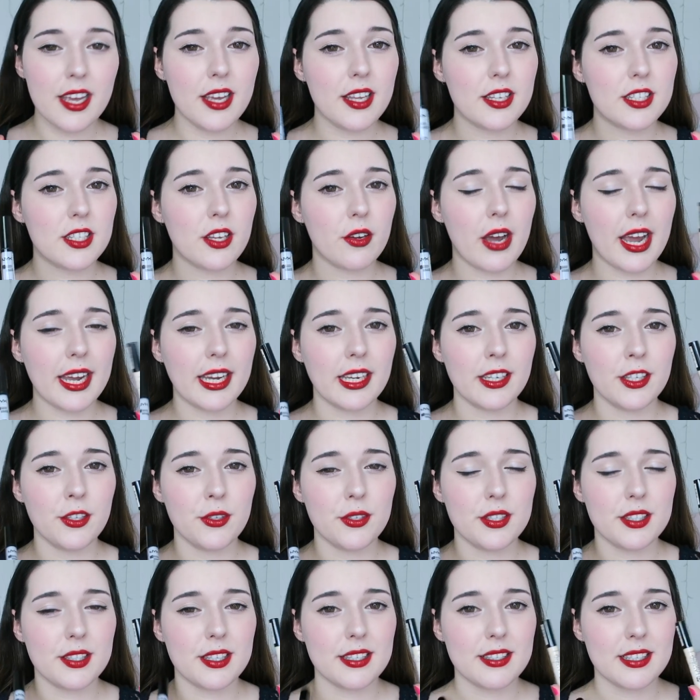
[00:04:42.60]
so I can
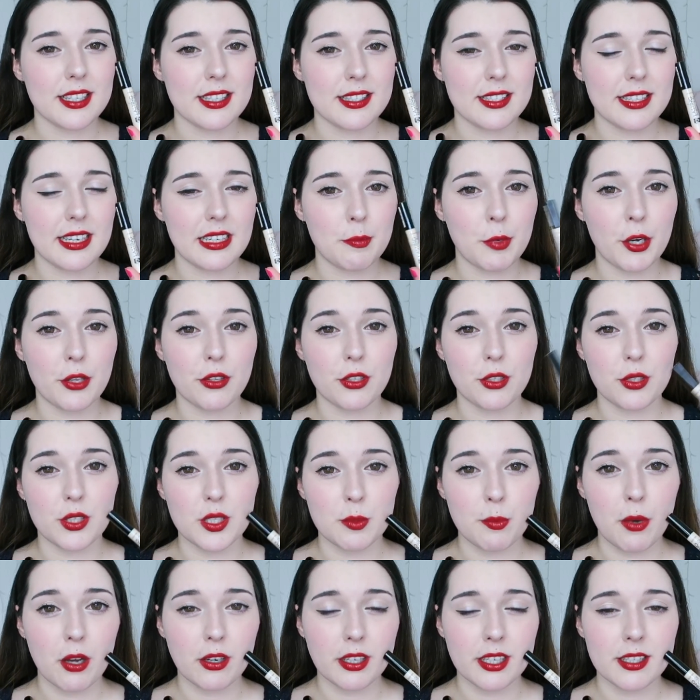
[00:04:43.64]
use this concealer both to
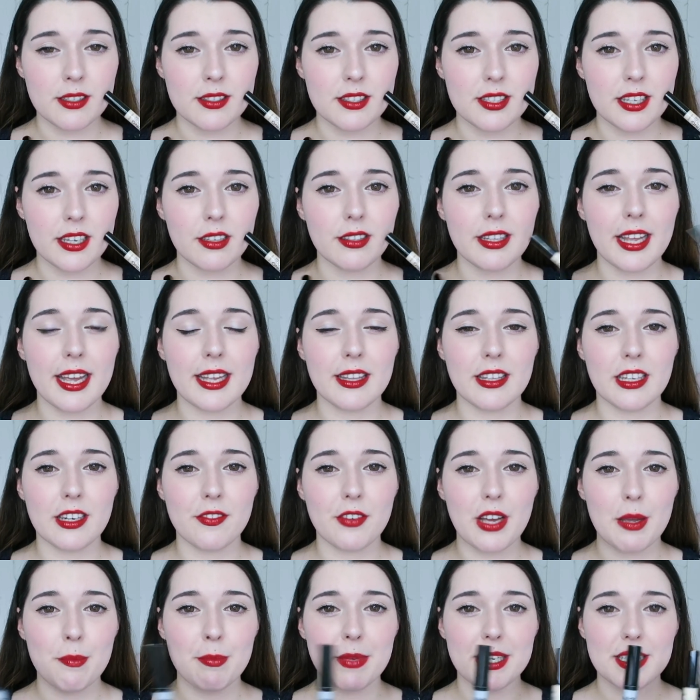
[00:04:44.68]
spot conceal, and then if
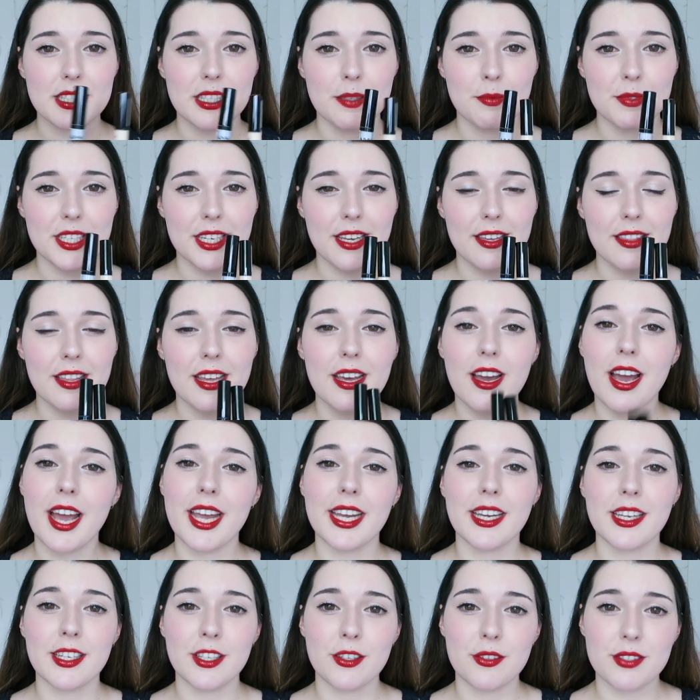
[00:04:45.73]
I mix them together I
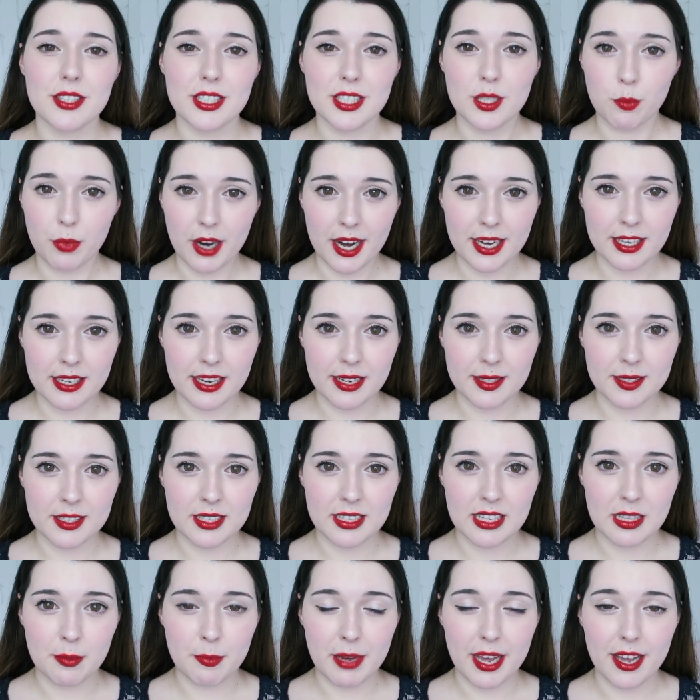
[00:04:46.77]
can use it to brighten
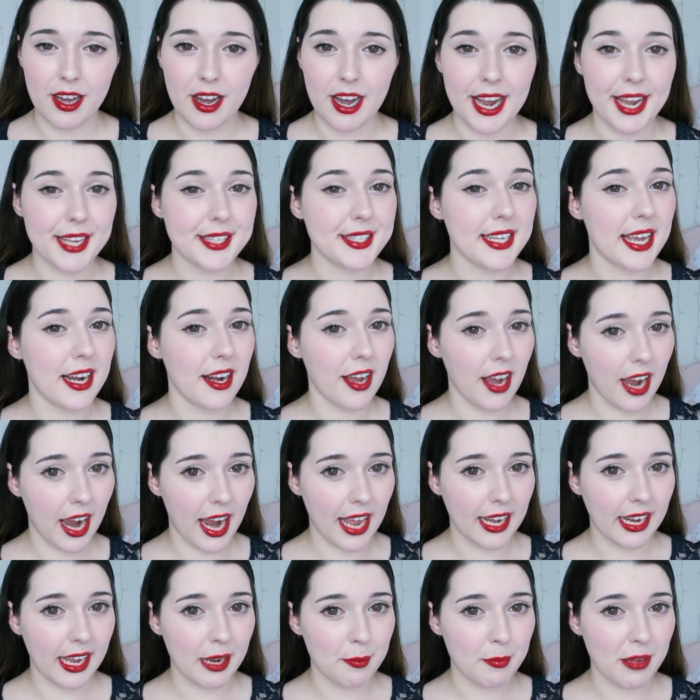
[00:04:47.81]
underneath my eyes and
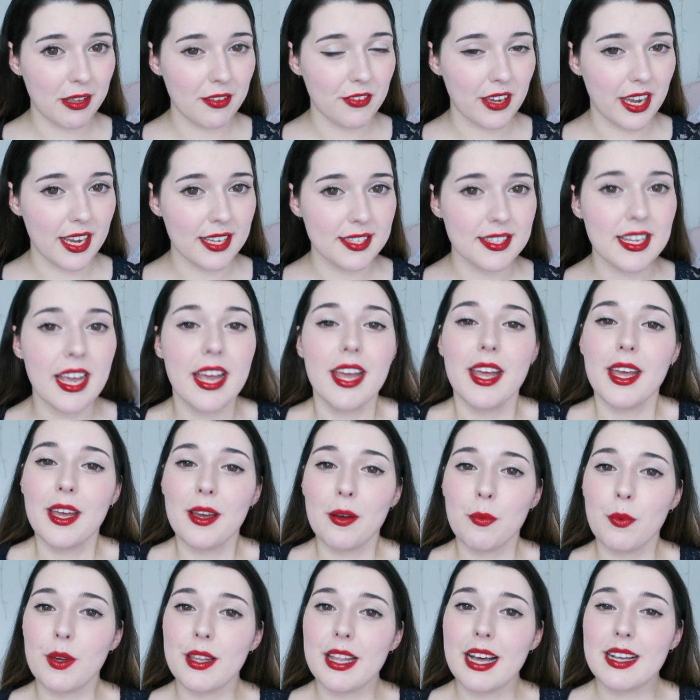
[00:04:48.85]
highlight my face
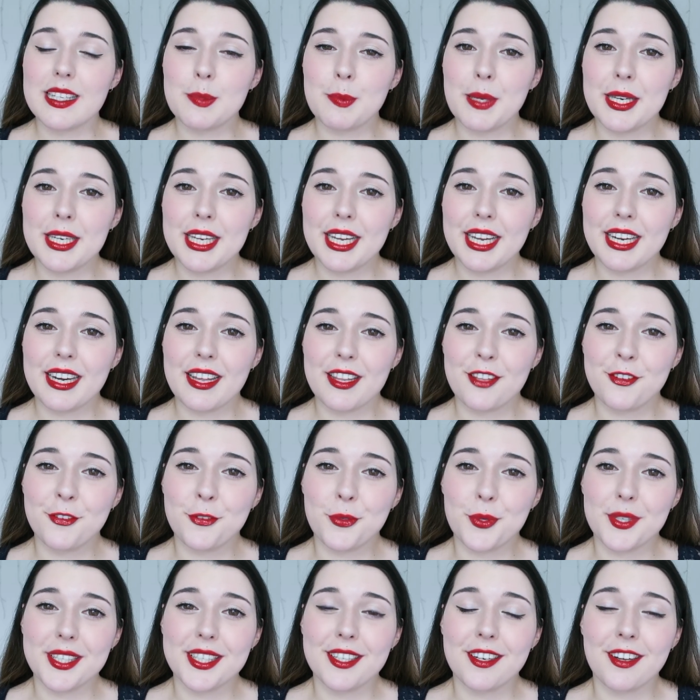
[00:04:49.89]
without spending another
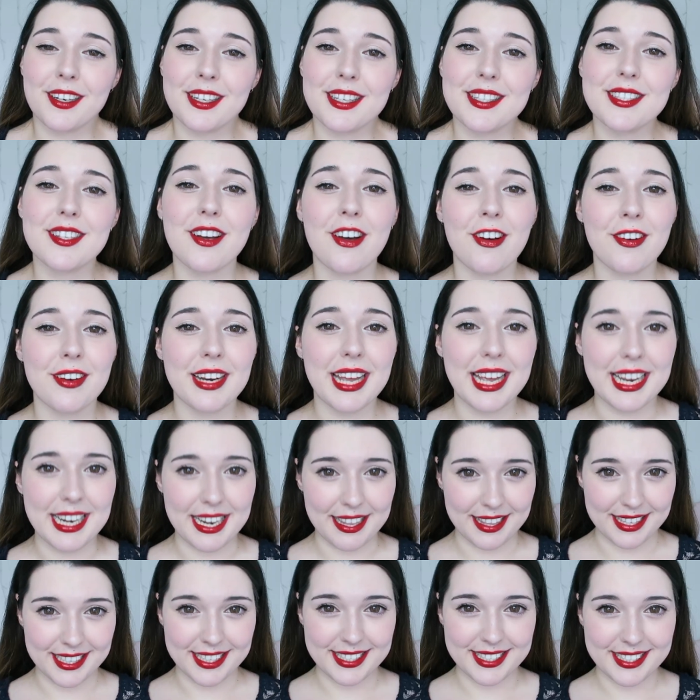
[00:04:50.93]
$40 on
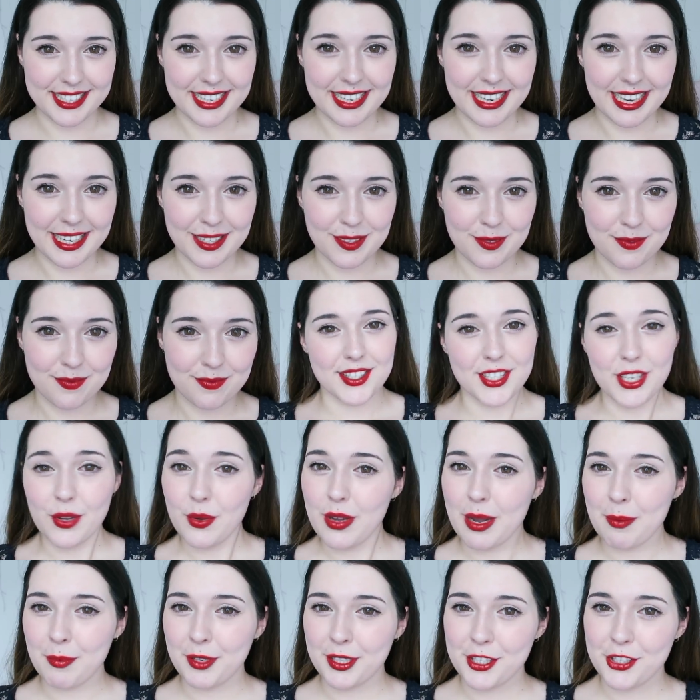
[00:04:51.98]
another concealer. So
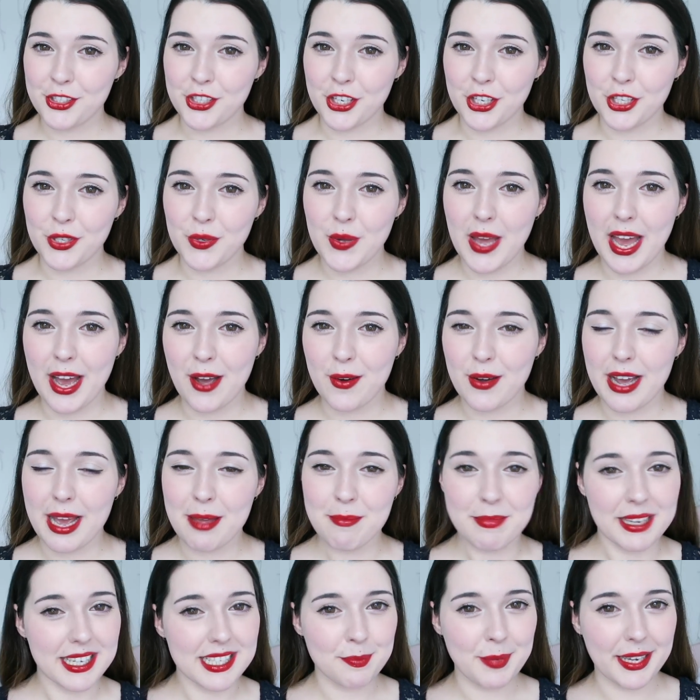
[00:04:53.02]
I'm going to show you how I
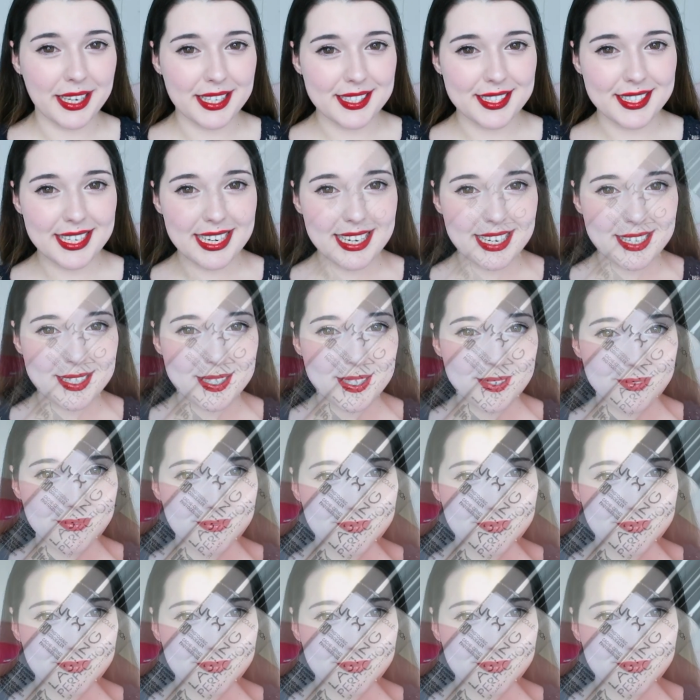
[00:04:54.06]
mix my concealers.